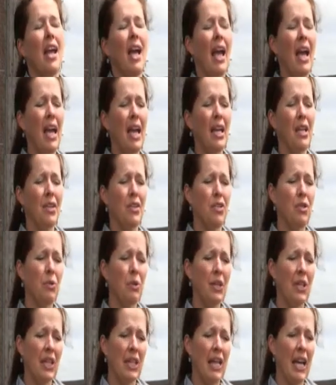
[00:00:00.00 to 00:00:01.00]
And you
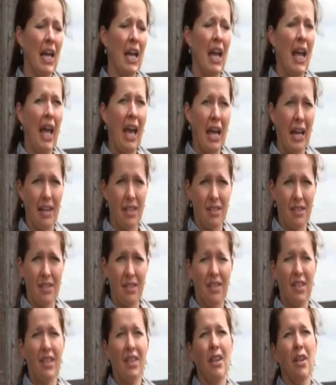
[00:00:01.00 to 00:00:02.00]
can get eggs
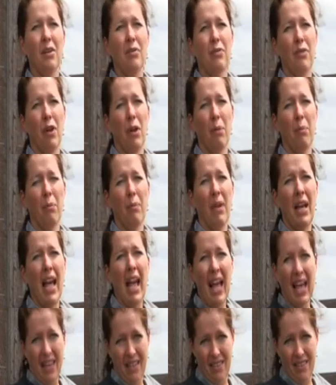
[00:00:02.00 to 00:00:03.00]
from
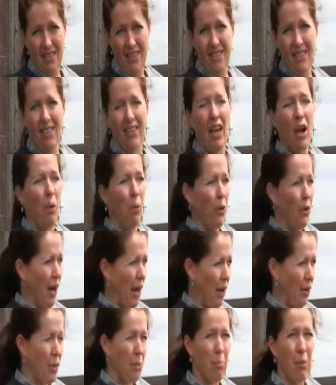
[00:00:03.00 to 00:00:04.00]
hens that were
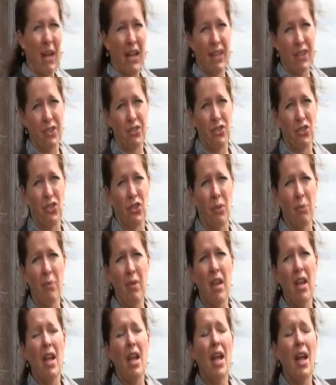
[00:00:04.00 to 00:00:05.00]
out in pasture.
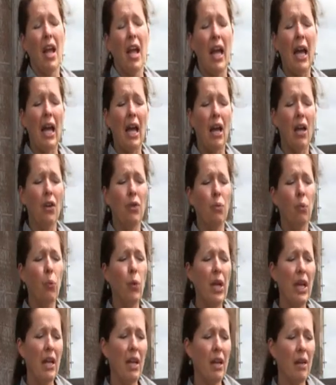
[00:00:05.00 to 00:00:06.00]
And
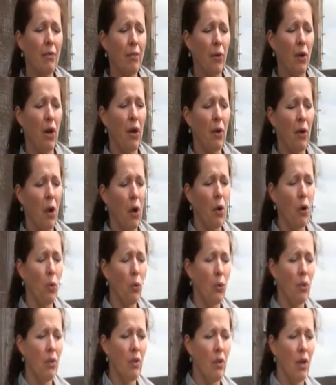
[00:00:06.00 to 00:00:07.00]
we, for our
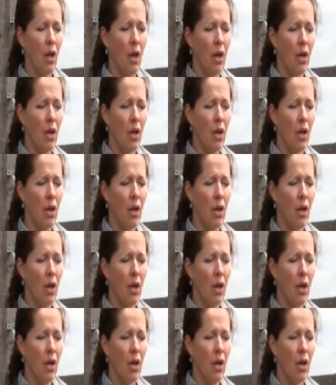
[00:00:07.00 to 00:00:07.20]
own